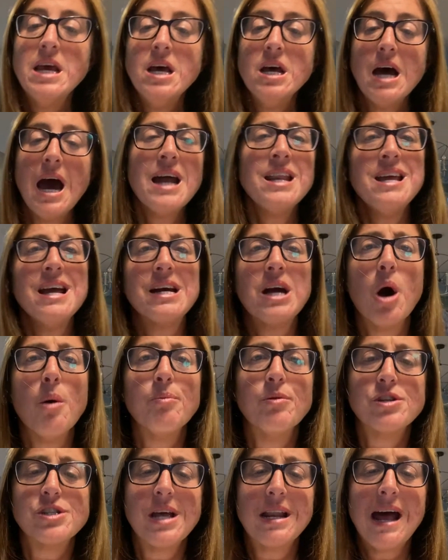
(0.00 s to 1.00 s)
How do you
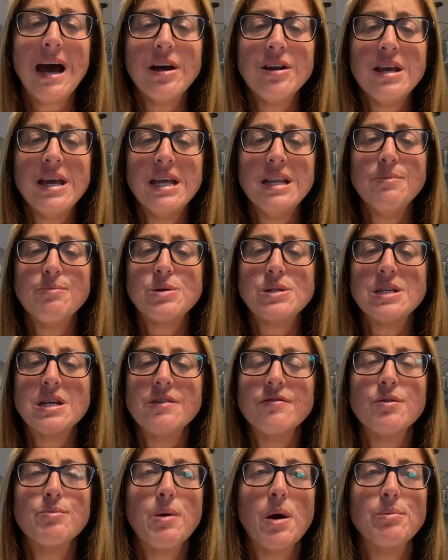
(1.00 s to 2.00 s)
accomplish that? How do 80% of
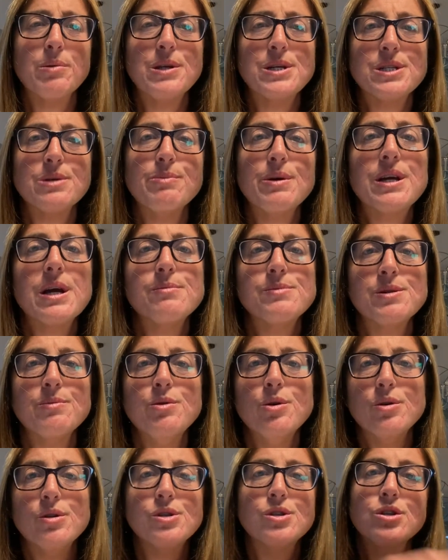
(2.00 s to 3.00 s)
the population becomes
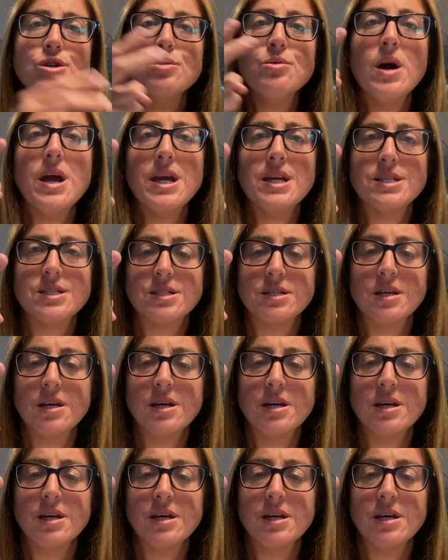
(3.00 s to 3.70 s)
immune? Two ways.